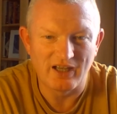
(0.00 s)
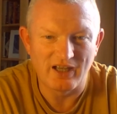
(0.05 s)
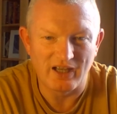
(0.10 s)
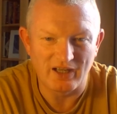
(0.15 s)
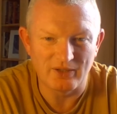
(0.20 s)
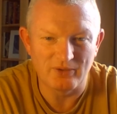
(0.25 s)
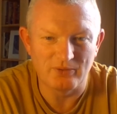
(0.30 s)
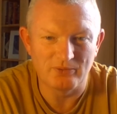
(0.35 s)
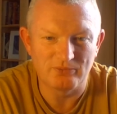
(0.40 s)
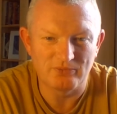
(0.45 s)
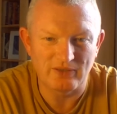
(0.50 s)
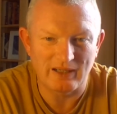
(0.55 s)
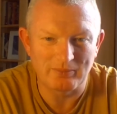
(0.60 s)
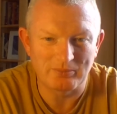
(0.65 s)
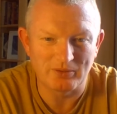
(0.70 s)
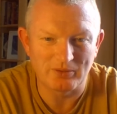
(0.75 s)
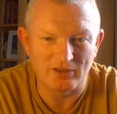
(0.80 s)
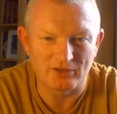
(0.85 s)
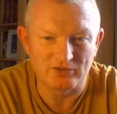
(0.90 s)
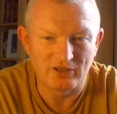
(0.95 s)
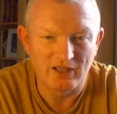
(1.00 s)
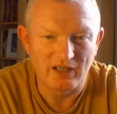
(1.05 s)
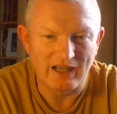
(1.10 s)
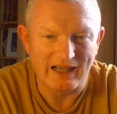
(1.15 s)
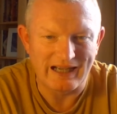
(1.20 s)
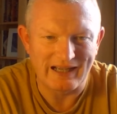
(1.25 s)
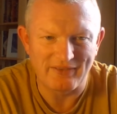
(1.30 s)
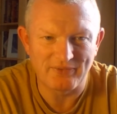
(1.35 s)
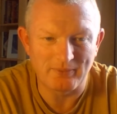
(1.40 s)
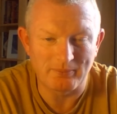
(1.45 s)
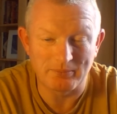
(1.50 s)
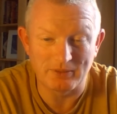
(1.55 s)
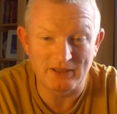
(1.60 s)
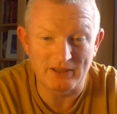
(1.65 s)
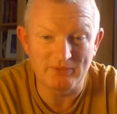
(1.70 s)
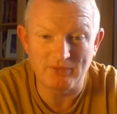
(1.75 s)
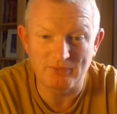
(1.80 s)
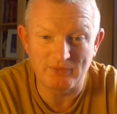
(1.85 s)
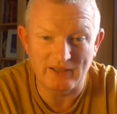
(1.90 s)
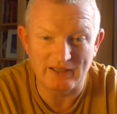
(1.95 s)
How fabulous. I, th-
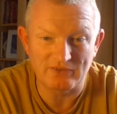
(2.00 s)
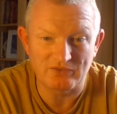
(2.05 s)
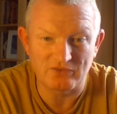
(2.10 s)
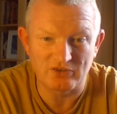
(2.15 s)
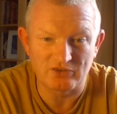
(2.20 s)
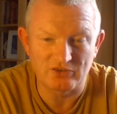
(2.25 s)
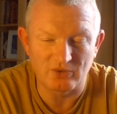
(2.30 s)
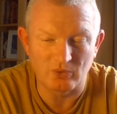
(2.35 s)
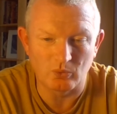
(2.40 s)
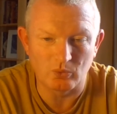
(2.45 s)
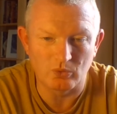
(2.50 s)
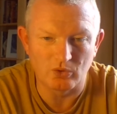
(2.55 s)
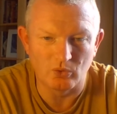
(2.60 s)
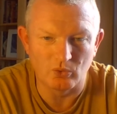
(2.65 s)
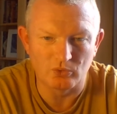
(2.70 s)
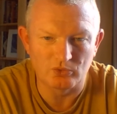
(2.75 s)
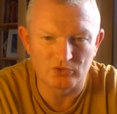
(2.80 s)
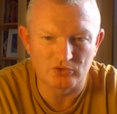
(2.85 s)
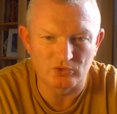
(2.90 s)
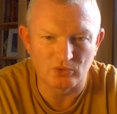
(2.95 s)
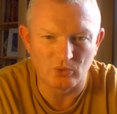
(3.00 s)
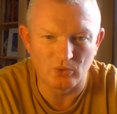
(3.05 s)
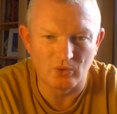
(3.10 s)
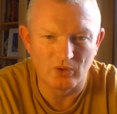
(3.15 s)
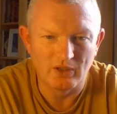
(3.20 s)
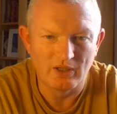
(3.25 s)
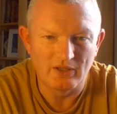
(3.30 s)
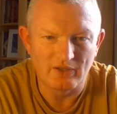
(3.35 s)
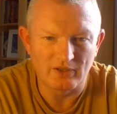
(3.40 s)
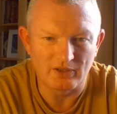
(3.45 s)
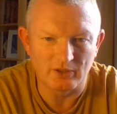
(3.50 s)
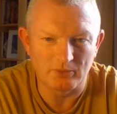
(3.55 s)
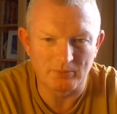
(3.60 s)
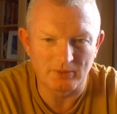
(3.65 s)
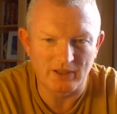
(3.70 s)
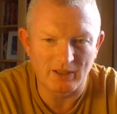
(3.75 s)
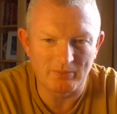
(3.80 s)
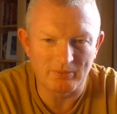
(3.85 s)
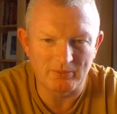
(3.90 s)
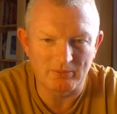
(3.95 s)
believe the factory's still closed, so they're going to
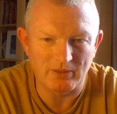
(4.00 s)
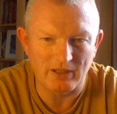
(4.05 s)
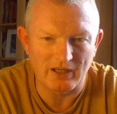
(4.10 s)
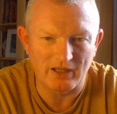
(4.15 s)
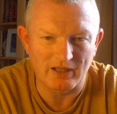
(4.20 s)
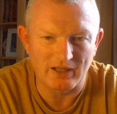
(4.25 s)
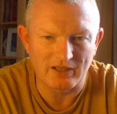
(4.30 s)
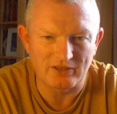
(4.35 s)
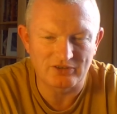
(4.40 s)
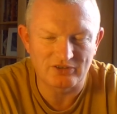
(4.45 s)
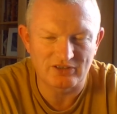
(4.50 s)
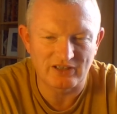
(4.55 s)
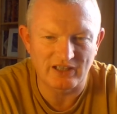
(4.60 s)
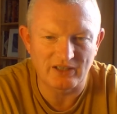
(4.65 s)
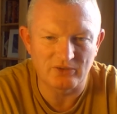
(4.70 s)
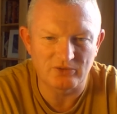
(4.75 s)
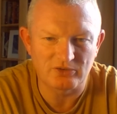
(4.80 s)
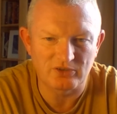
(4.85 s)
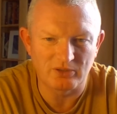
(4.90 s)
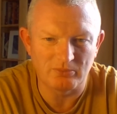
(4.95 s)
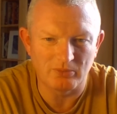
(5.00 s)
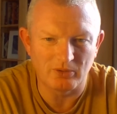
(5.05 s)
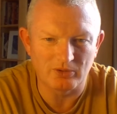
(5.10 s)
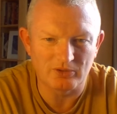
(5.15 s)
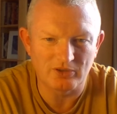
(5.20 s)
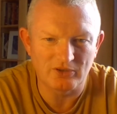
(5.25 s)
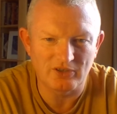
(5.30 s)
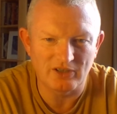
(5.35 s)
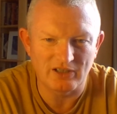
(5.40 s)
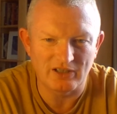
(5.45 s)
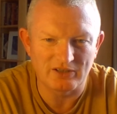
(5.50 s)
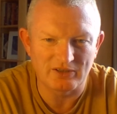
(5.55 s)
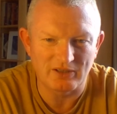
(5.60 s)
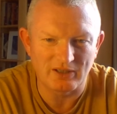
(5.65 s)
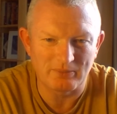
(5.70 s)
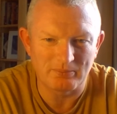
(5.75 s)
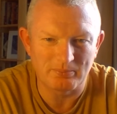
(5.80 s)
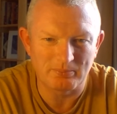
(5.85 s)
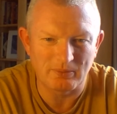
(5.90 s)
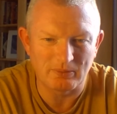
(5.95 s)
become a, a, a scarce commodity. And
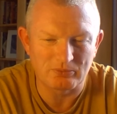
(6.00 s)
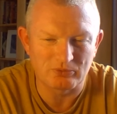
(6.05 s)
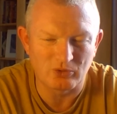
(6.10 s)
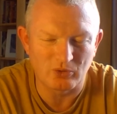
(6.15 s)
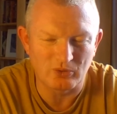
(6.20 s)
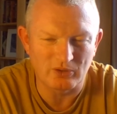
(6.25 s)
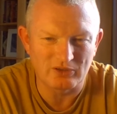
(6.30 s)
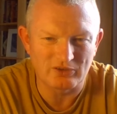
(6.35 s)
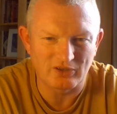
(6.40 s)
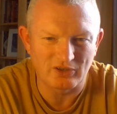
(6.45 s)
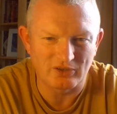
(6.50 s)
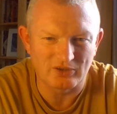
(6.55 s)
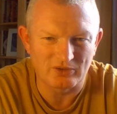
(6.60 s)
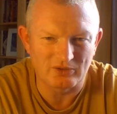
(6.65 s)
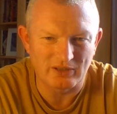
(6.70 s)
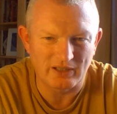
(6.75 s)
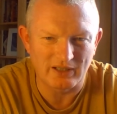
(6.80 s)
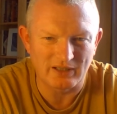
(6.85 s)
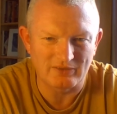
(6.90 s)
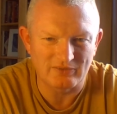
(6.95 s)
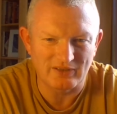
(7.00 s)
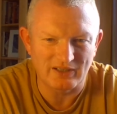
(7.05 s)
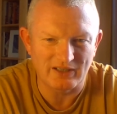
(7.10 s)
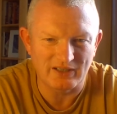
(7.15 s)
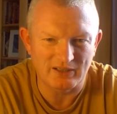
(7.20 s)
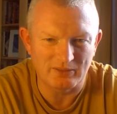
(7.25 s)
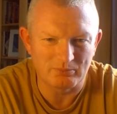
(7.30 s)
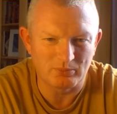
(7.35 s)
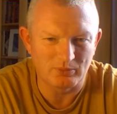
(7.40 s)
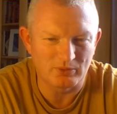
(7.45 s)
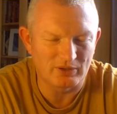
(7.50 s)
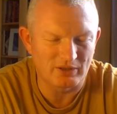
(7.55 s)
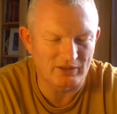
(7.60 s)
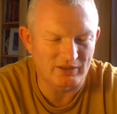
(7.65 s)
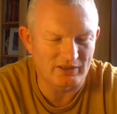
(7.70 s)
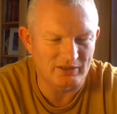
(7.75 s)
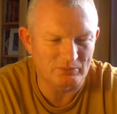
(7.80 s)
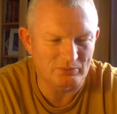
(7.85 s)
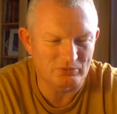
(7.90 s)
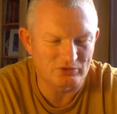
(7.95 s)
I, I, was talking to uh, Derek and Booker,
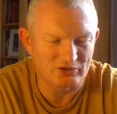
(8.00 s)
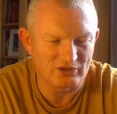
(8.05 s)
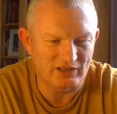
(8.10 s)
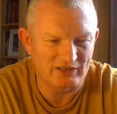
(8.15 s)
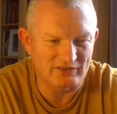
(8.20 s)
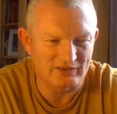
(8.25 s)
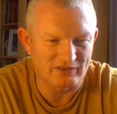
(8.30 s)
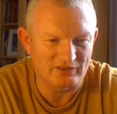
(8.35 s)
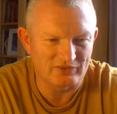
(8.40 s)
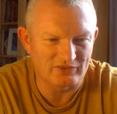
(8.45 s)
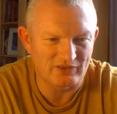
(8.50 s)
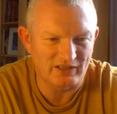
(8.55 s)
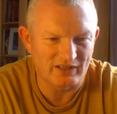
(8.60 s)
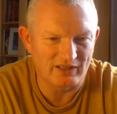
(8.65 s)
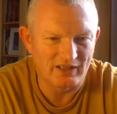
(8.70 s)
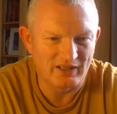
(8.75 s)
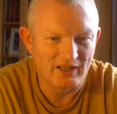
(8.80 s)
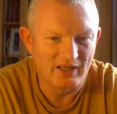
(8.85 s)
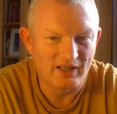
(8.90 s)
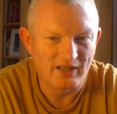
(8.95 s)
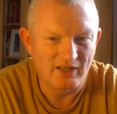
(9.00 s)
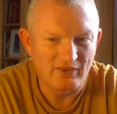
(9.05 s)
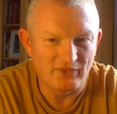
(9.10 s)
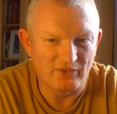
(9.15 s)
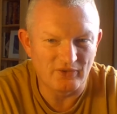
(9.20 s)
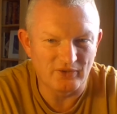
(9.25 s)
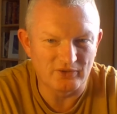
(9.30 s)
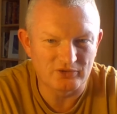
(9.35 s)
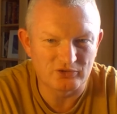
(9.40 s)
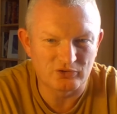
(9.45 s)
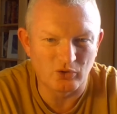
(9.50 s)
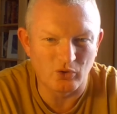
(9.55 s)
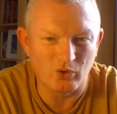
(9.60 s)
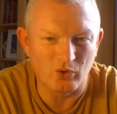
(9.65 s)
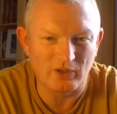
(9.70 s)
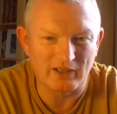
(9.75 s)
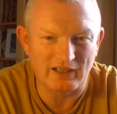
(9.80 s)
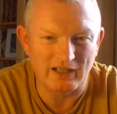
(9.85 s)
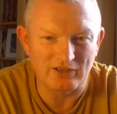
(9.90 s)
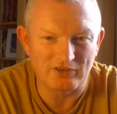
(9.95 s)
and he was saying that uh, the
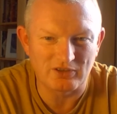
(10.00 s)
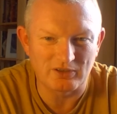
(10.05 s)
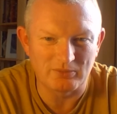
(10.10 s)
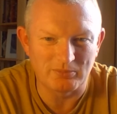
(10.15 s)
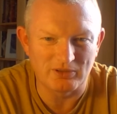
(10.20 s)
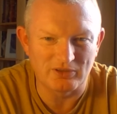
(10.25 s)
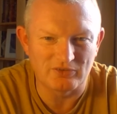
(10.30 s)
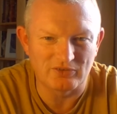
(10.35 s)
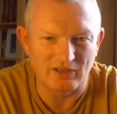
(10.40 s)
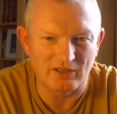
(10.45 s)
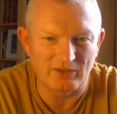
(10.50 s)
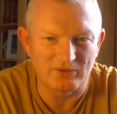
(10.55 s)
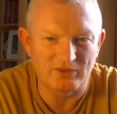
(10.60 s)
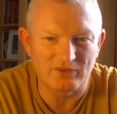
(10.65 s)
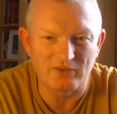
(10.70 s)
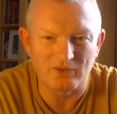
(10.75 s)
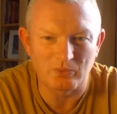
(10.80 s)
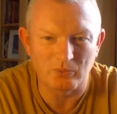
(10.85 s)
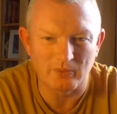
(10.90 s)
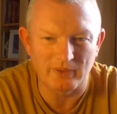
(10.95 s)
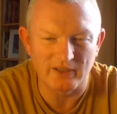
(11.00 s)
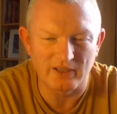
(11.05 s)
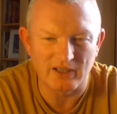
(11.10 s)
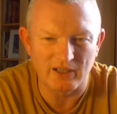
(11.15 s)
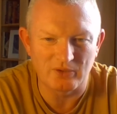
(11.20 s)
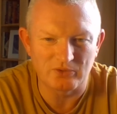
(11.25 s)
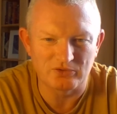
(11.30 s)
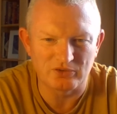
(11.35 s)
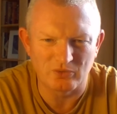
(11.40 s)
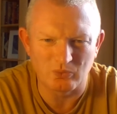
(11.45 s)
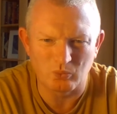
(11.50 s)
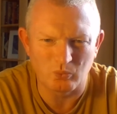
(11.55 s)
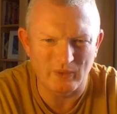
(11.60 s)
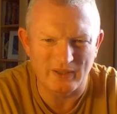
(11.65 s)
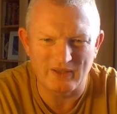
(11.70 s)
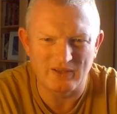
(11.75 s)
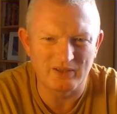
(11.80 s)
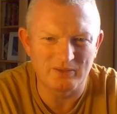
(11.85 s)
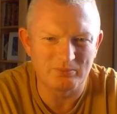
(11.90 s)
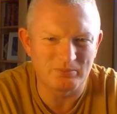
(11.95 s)
stock had actually been down in their warehouse in
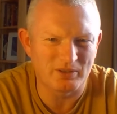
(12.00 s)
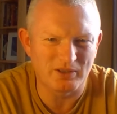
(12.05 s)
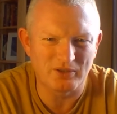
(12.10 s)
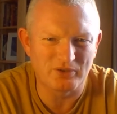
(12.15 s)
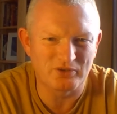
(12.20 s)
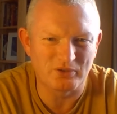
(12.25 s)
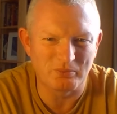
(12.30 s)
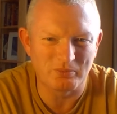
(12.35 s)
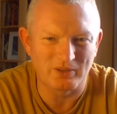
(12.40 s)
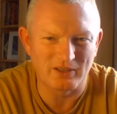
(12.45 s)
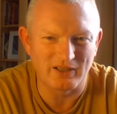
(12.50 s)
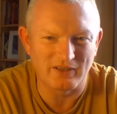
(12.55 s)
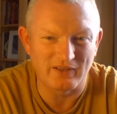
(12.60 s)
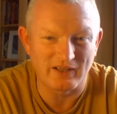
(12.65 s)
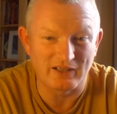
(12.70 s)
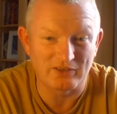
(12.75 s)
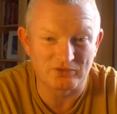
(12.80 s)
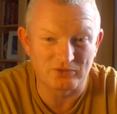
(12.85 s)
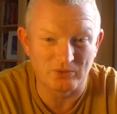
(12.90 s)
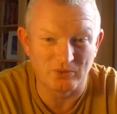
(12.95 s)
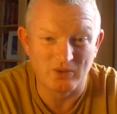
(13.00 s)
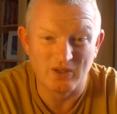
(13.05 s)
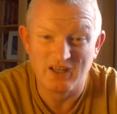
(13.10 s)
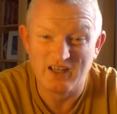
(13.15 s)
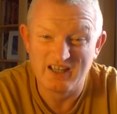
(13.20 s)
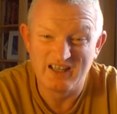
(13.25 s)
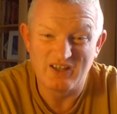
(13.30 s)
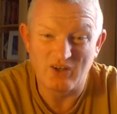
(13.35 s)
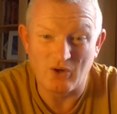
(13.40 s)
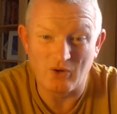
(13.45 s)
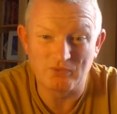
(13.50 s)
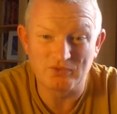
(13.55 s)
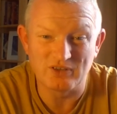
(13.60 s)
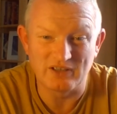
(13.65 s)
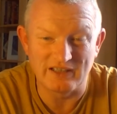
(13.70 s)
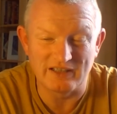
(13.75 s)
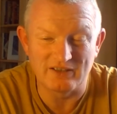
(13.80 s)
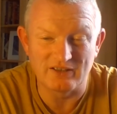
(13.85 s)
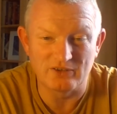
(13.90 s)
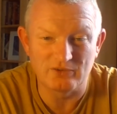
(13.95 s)
Wellingborough or somewhere like that. So
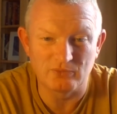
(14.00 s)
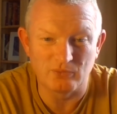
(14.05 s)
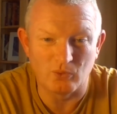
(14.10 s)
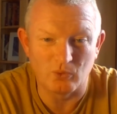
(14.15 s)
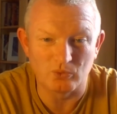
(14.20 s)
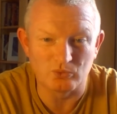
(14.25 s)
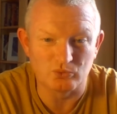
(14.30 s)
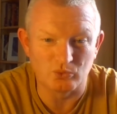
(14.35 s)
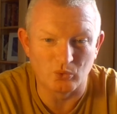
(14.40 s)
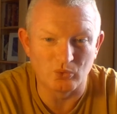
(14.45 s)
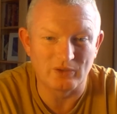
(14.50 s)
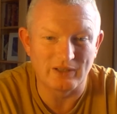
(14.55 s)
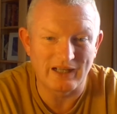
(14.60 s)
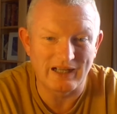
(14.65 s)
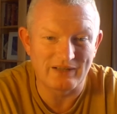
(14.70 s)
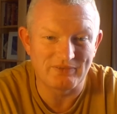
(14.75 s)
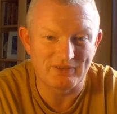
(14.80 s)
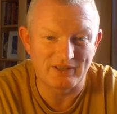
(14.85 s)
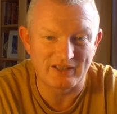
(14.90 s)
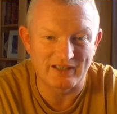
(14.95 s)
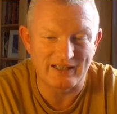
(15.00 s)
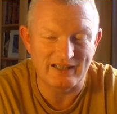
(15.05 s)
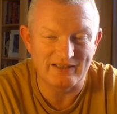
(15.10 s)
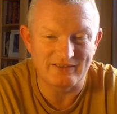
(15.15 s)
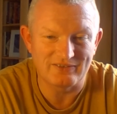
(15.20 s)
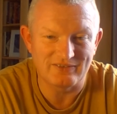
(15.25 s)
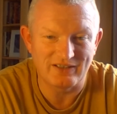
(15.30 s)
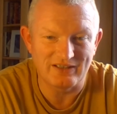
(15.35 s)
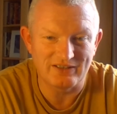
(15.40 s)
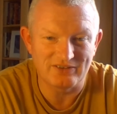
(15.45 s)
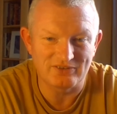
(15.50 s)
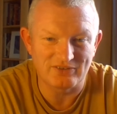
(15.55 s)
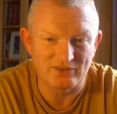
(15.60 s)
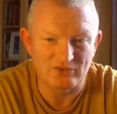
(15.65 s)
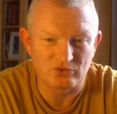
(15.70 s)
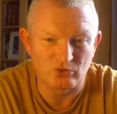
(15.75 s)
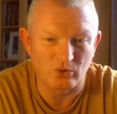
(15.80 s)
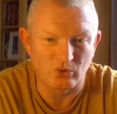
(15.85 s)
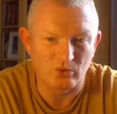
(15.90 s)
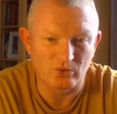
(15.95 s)
obviously English folk don't have a great taste in
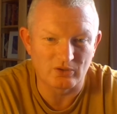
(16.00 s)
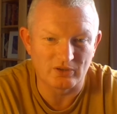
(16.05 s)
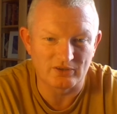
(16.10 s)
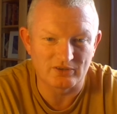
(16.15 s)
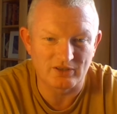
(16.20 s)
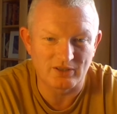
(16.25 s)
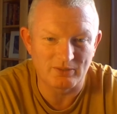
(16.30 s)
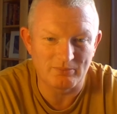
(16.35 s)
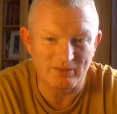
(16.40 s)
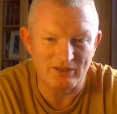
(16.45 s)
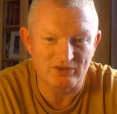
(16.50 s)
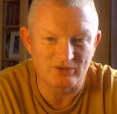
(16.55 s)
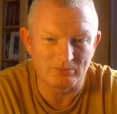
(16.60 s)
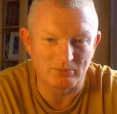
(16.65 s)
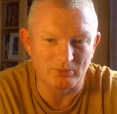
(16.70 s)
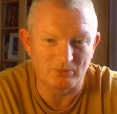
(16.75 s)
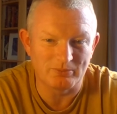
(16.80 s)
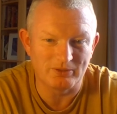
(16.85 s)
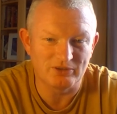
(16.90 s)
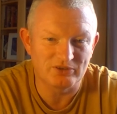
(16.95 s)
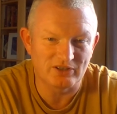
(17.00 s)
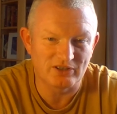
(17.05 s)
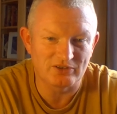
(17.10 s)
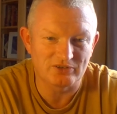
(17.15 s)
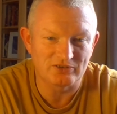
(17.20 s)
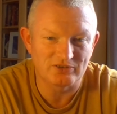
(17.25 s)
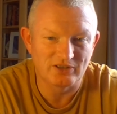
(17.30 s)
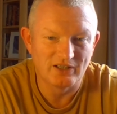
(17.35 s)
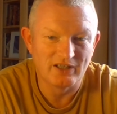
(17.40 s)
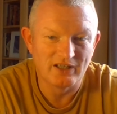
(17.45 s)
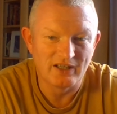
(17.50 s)
chocolate comestible biscuits.